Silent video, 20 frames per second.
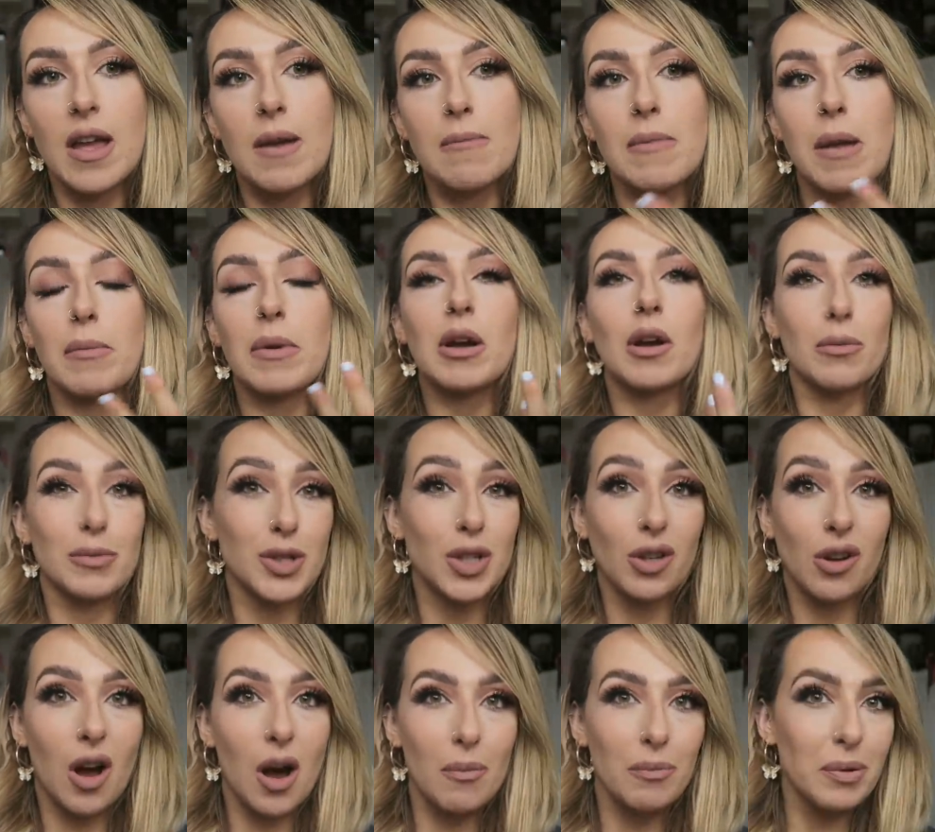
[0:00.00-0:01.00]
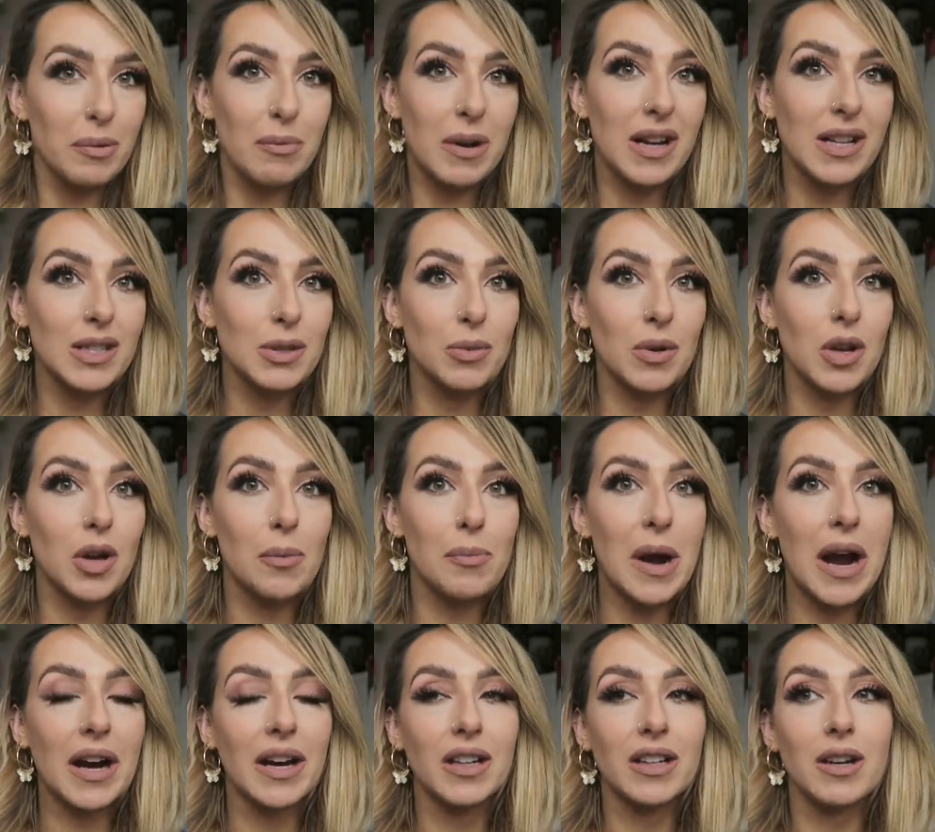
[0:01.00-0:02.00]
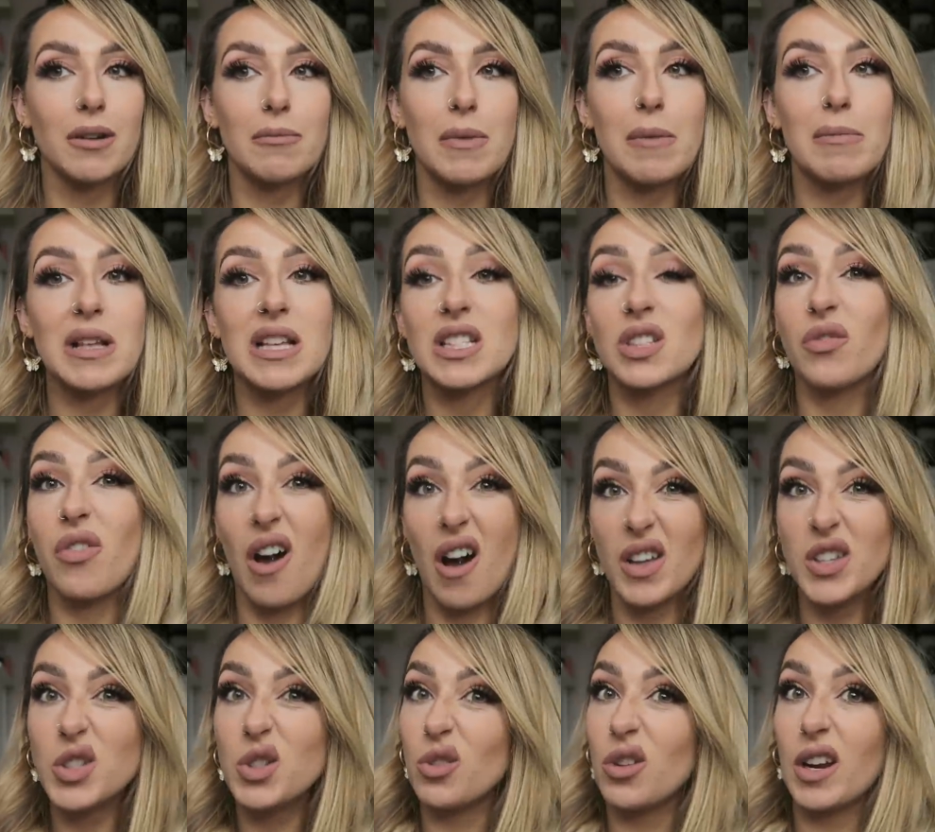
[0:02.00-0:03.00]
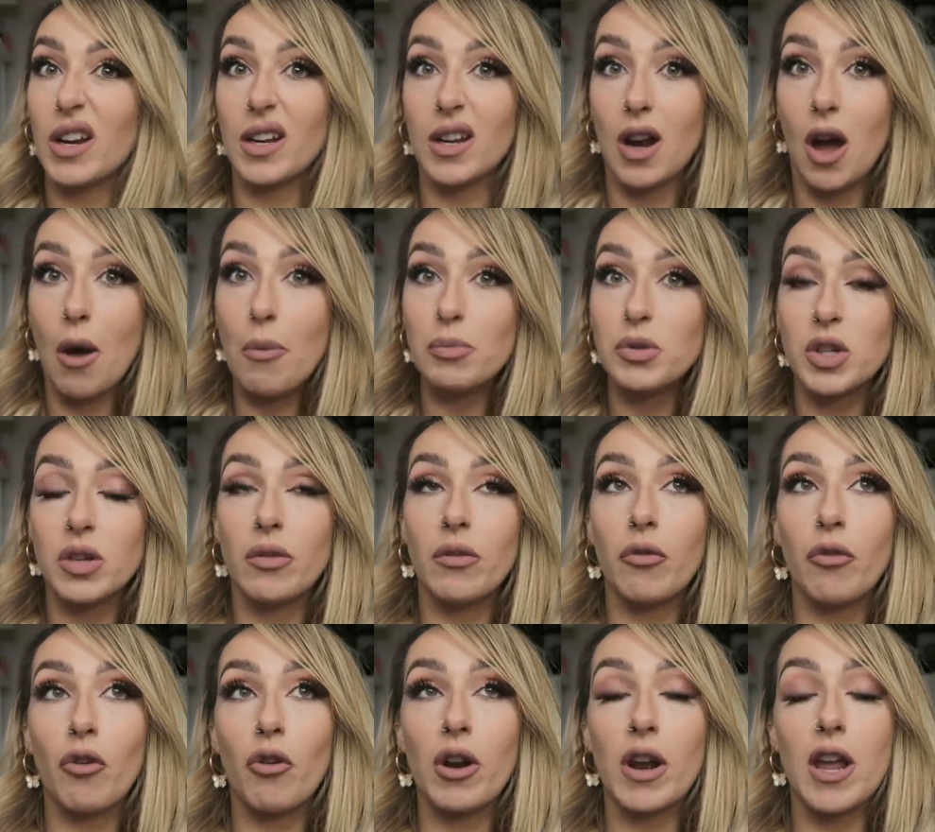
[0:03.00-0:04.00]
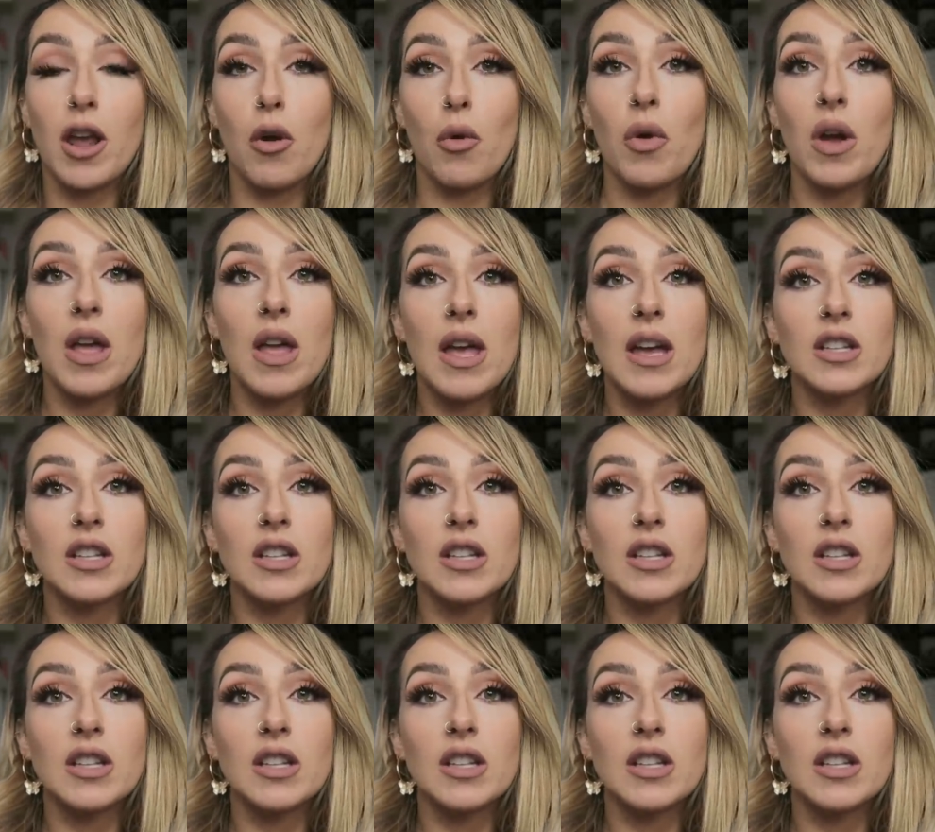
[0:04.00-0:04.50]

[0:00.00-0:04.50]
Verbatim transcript: maybe come to a compromise with your partner maybe is fostering an option for you